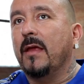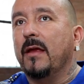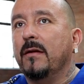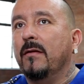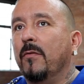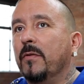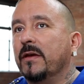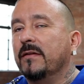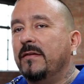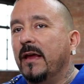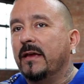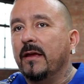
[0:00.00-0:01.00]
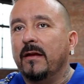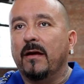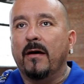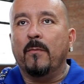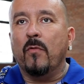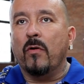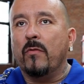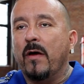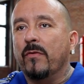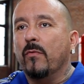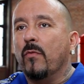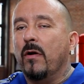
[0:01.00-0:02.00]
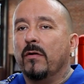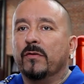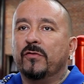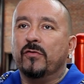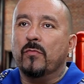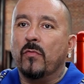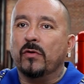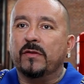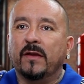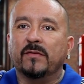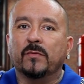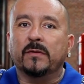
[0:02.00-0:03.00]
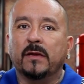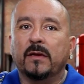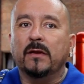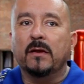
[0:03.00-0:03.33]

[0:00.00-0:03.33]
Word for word: you know, we could take it uh, more around the world and do more things with it.